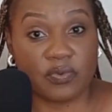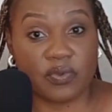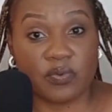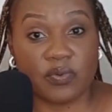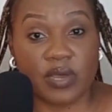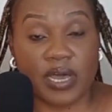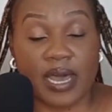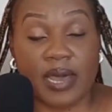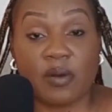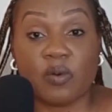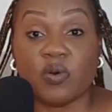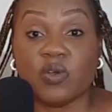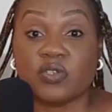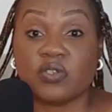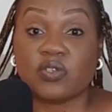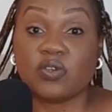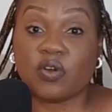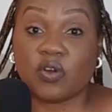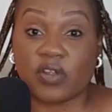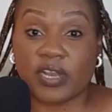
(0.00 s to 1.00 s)
we were, I
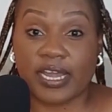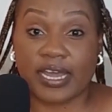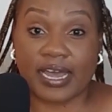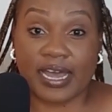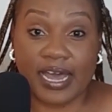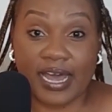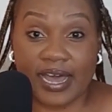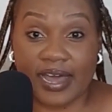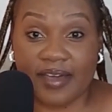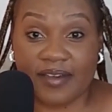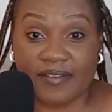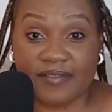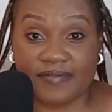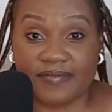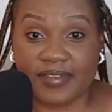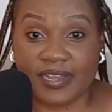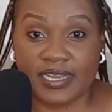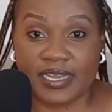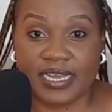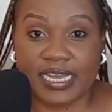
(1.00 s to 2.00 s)
was gonna
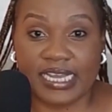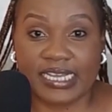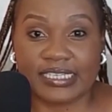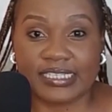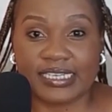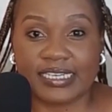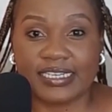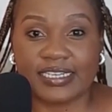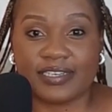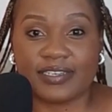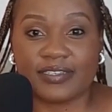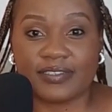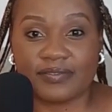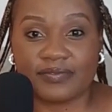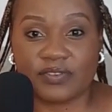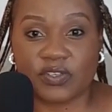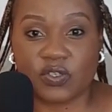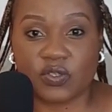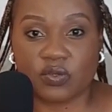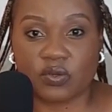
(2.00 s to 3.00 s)
have as an
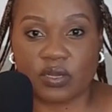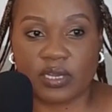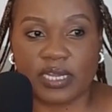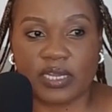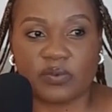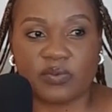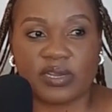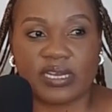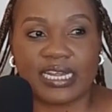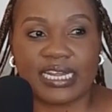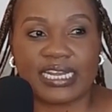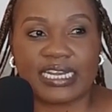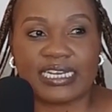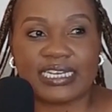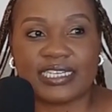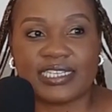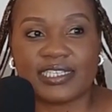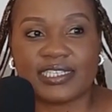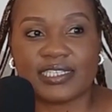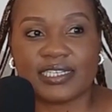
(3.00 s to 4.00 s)
individual. And when I
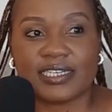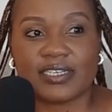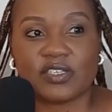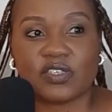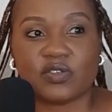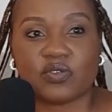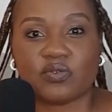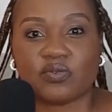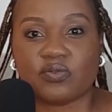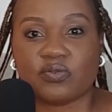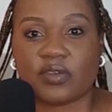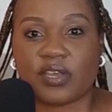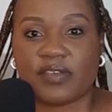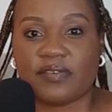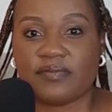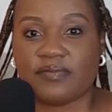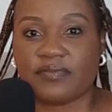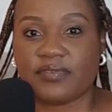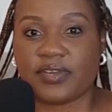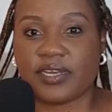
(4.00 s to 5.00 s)
listened to
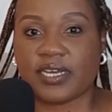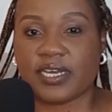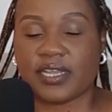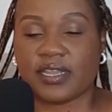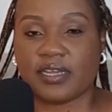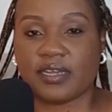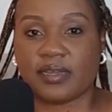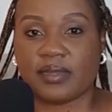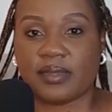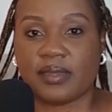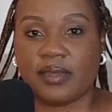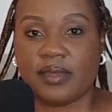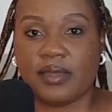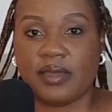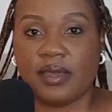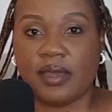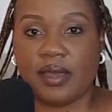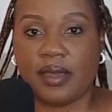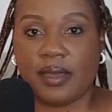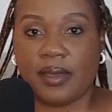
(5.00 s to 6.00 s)
every other
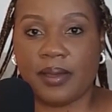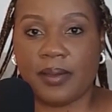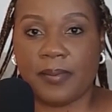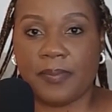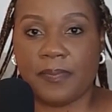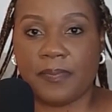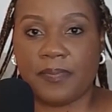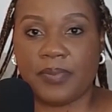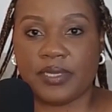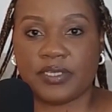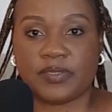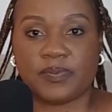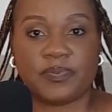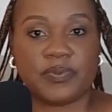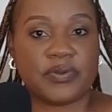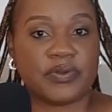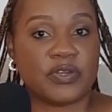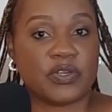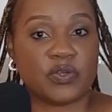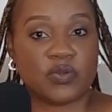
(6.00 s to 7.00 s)
uh,
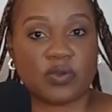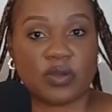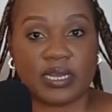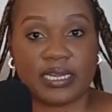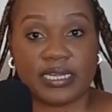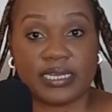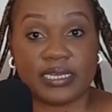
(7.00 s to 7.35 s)
spiritual